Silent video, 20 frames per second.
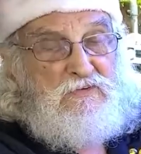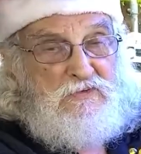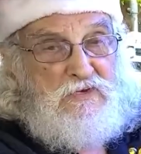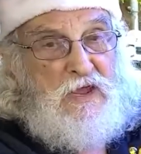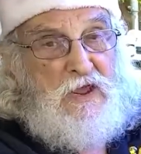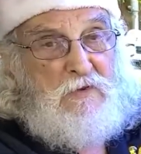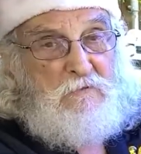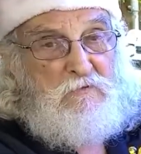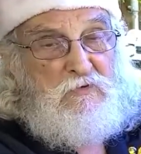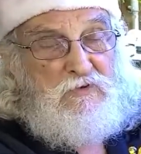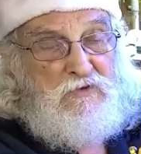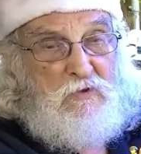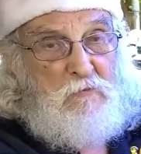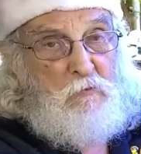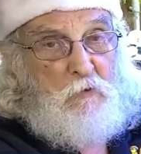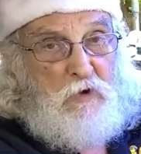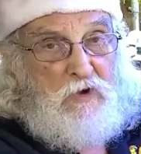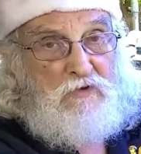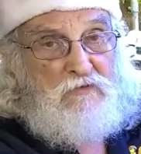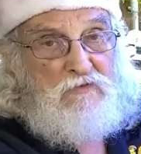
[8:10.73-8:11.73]
time
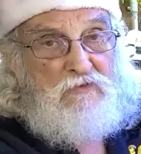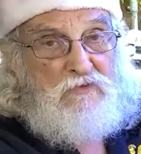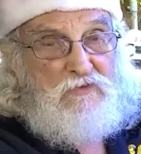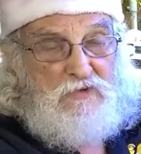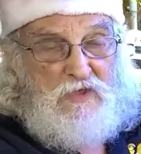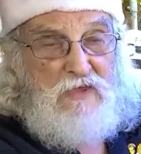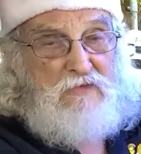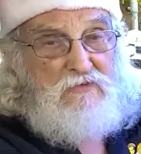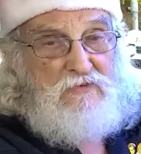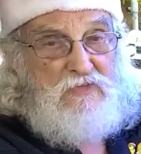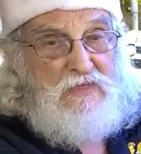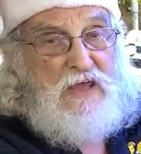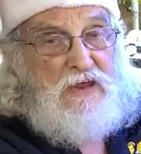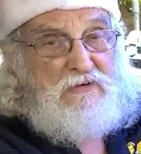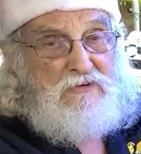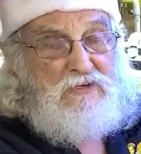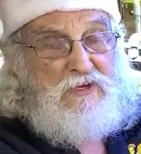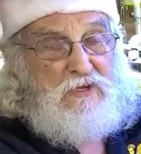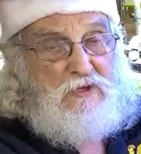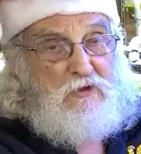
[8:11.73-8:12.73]
someone says
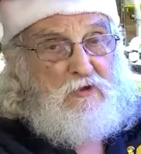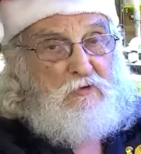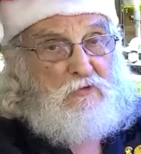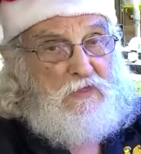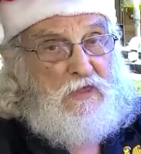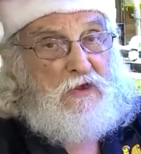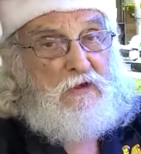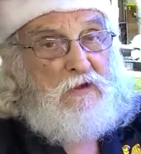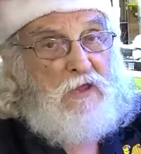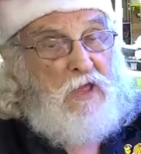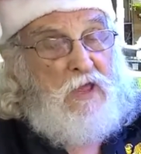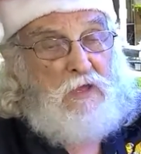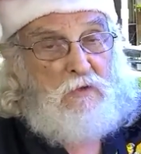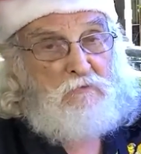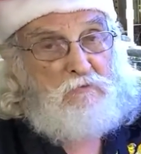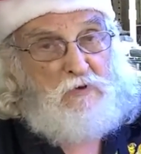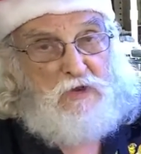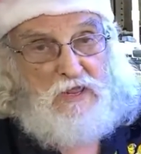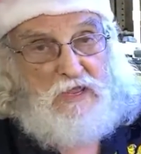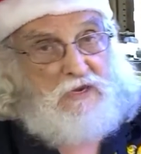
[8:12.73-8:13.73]
that to you, that
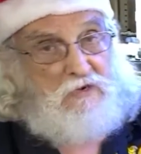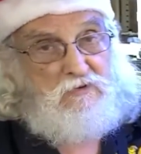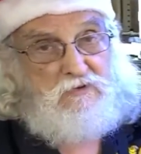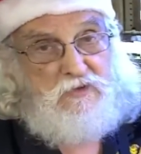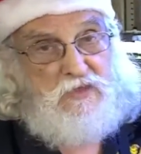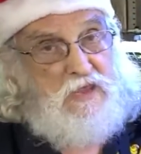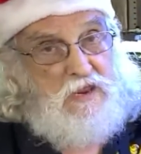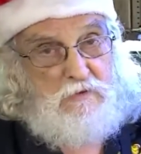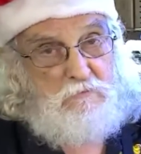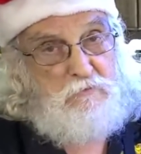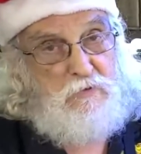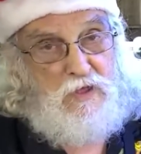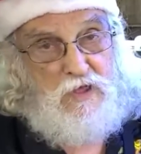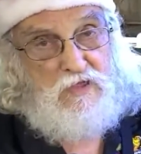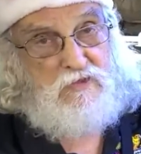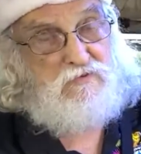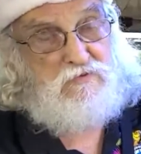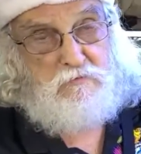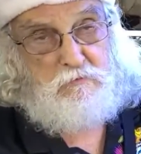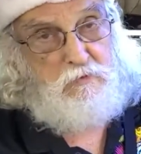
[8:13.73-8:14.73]
plants can't
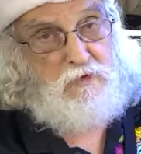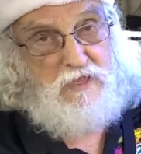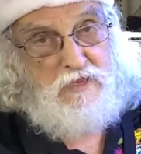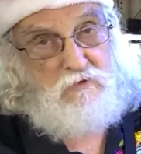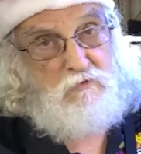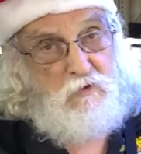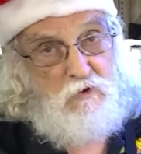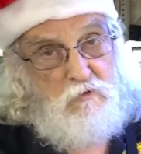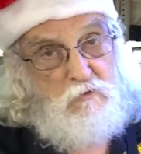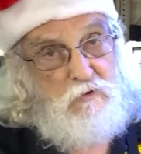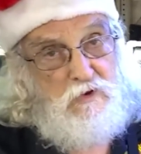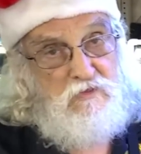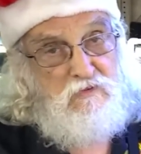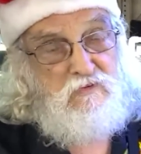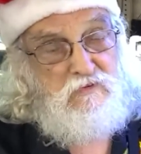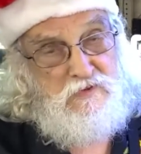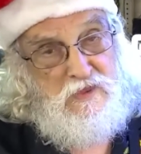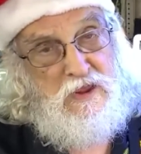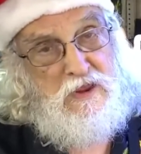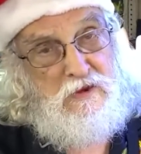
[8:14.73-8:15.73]
possibly grow in
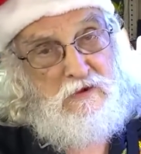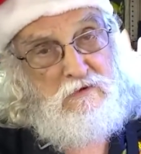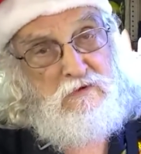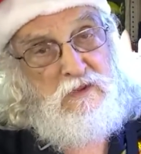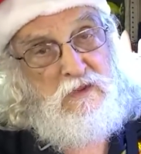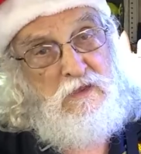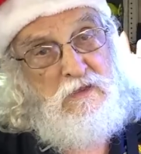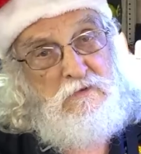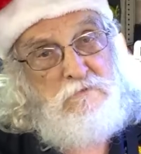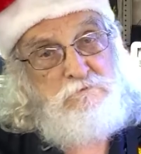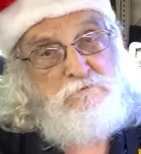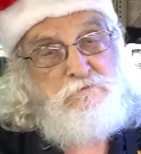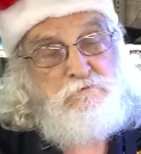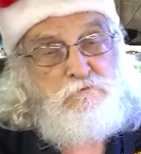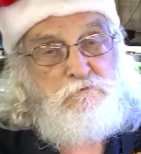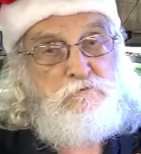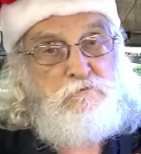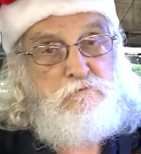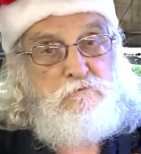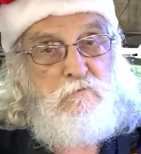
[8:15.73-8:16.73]
sand,
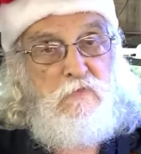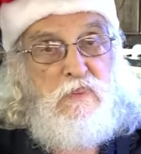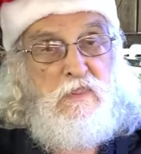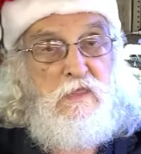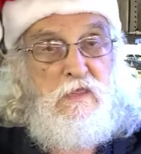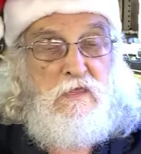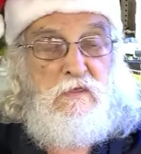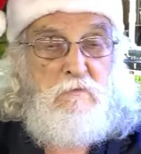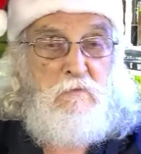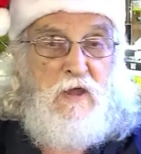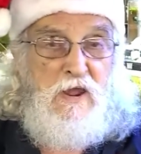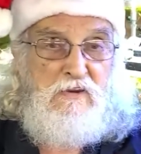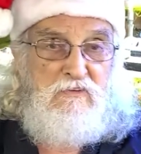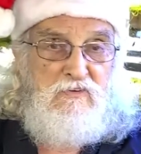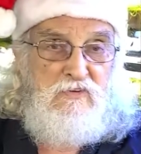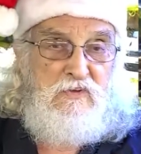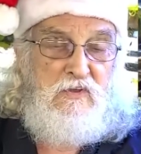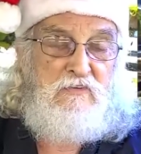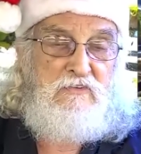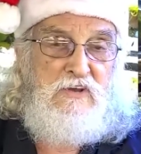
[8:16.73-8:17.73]
you
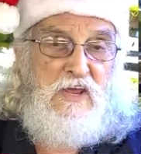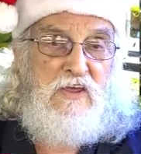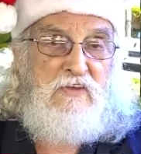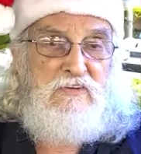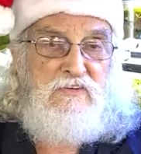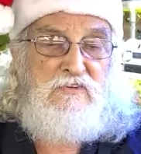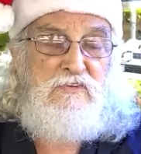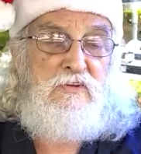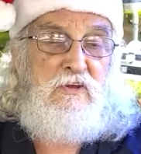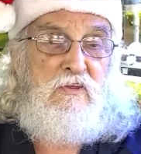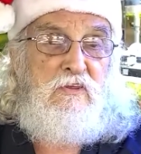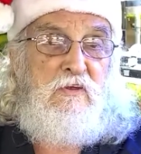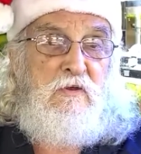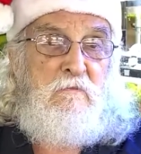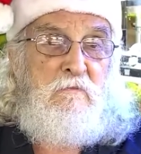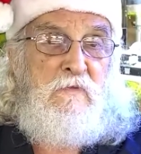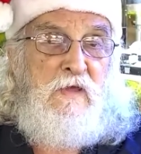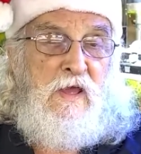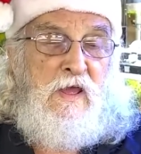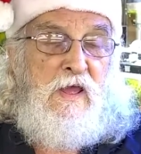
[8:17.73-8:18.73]
might suggest to
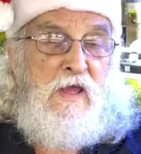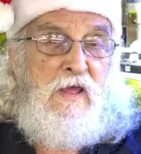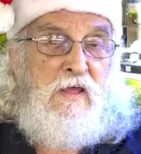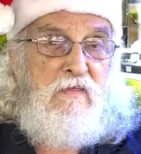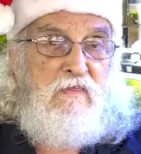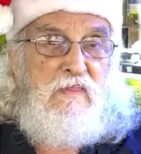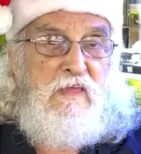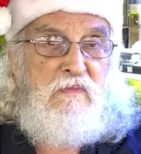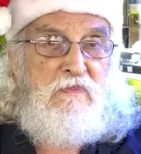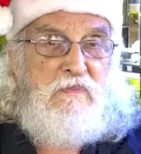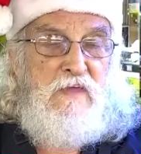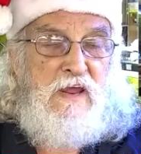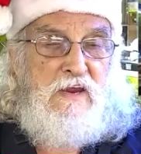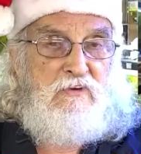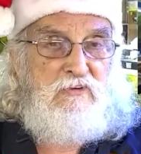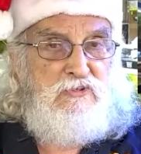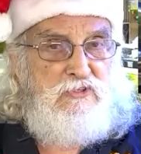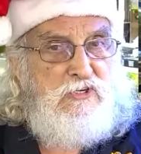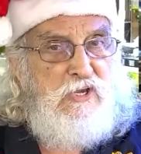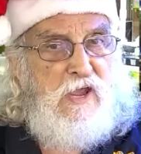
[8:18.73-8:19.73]
them that
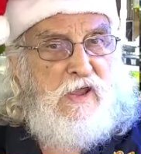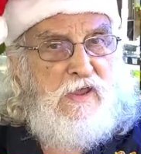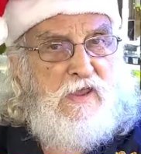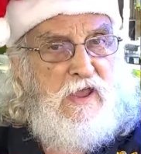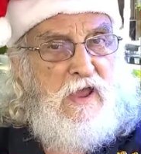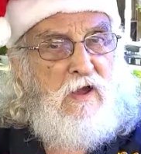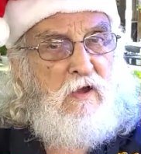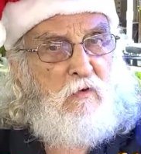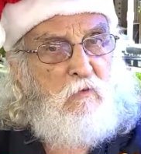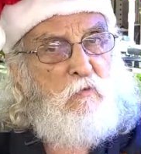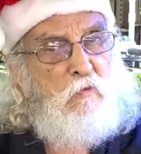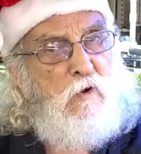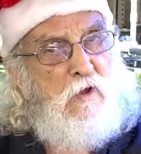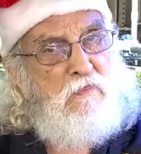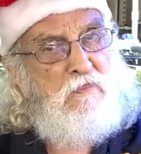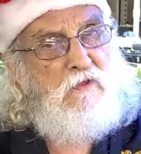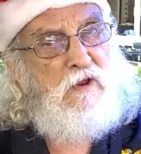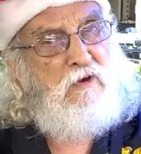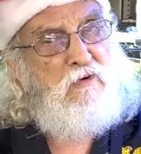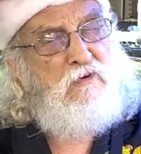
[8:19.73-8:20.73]
they check out
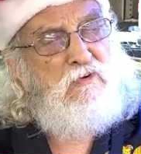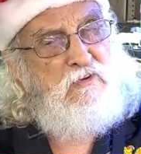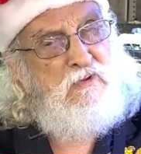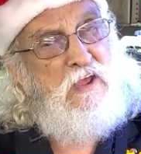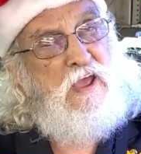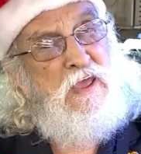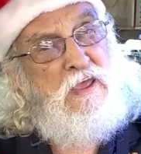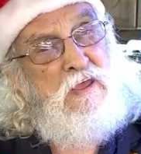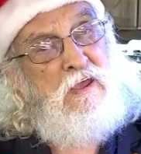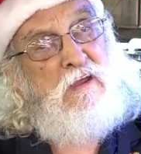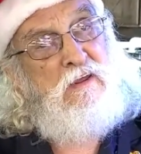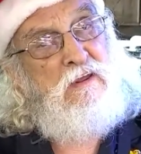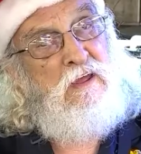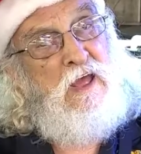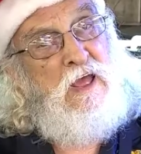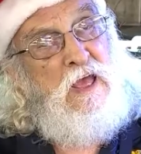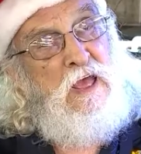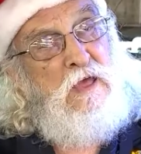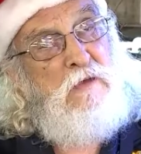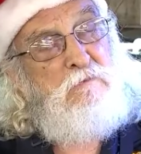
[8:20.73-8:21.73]
what they're saying
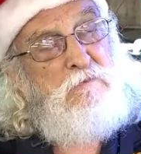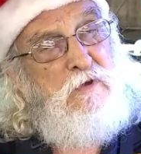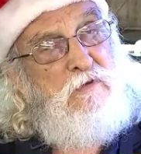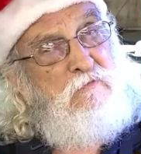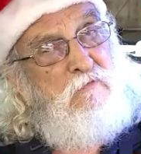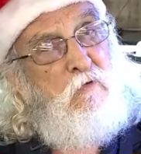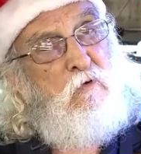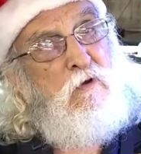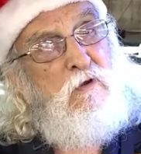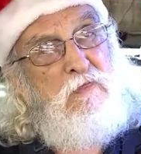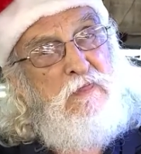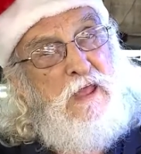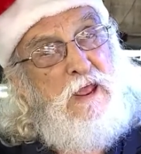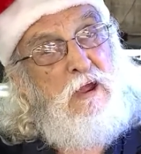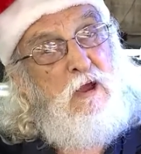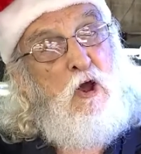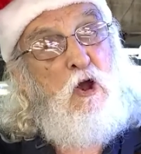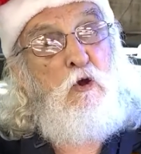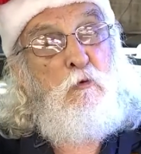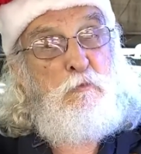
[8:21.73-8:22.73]
before they
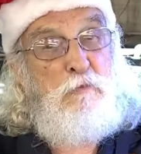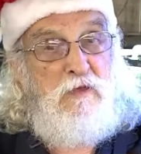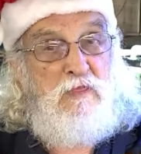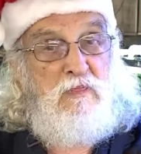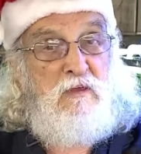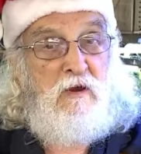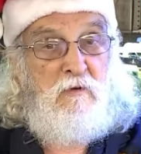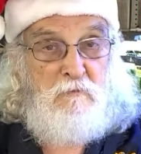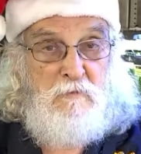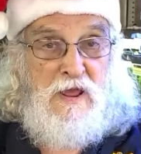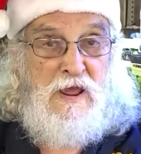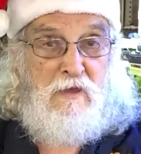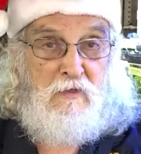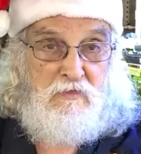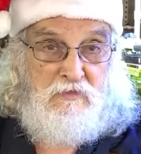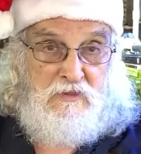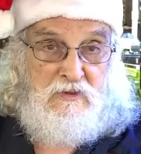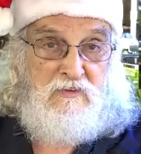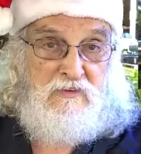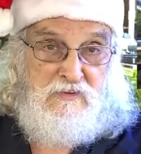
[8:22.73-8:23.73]
open their
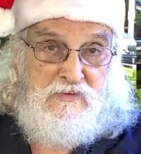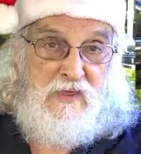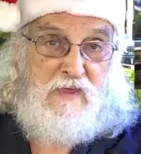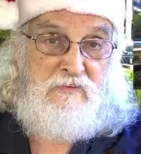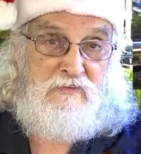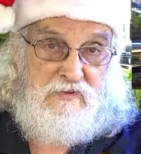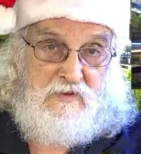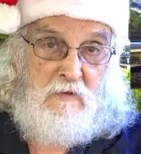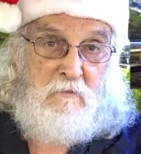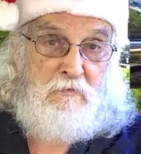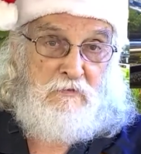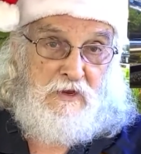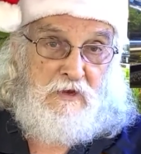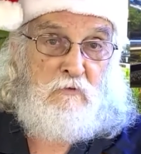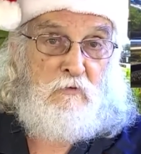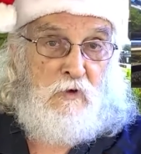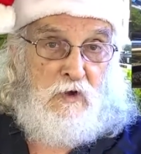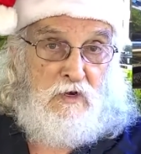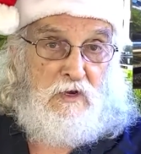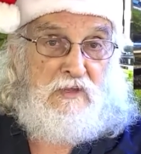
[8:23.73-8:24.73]
mouth and say
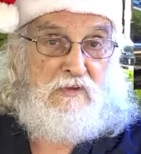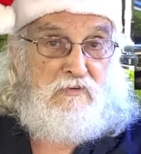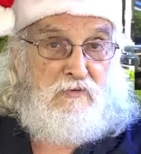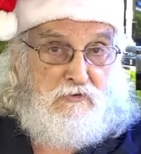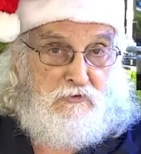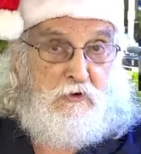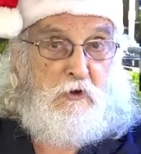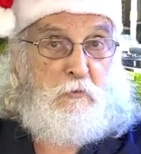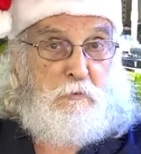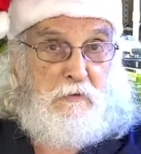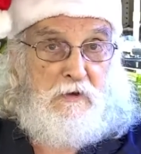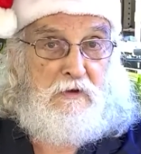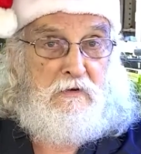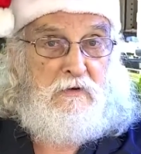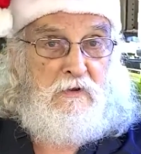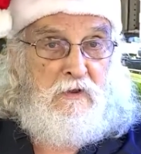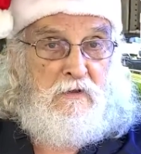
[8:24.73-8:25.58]
something really stupid,